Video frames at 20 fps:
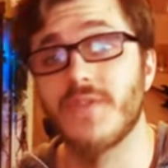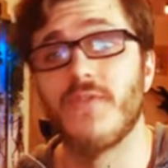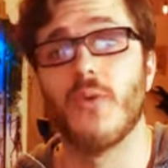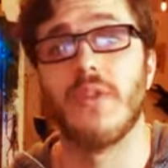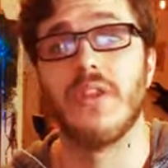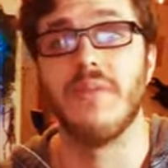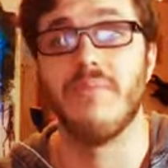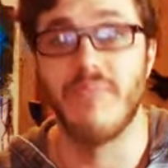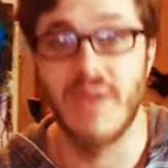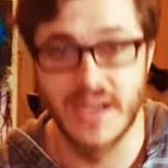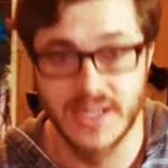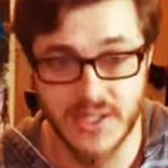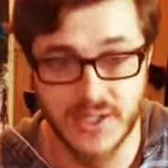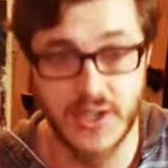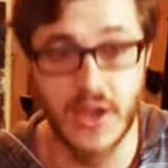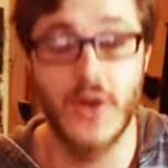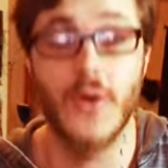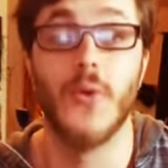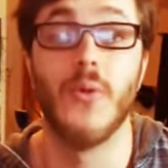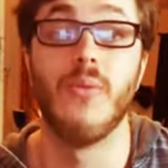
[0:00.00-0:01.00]
for the
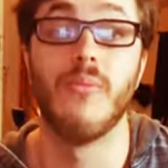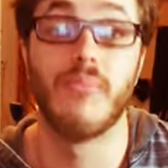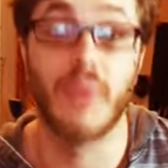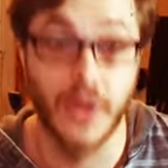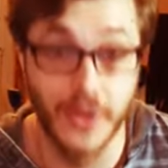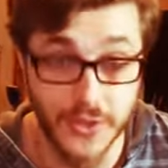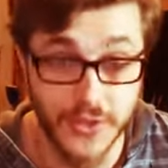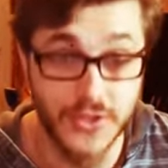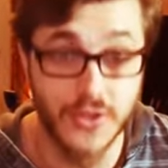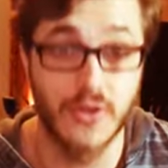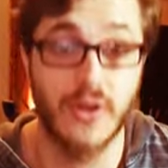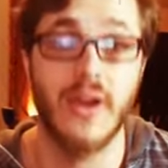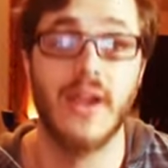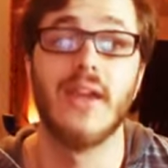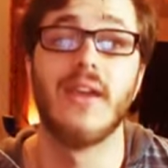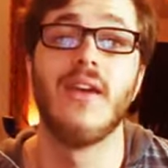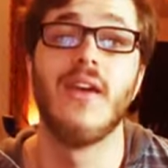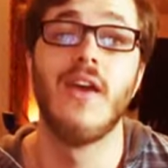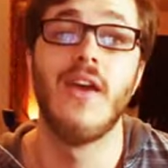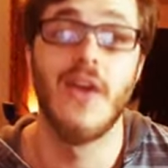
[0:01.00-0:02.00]
best tone per
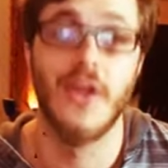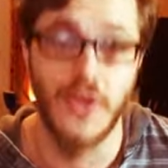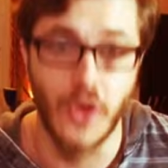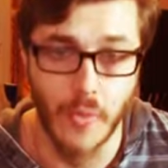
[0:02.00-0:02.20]
string,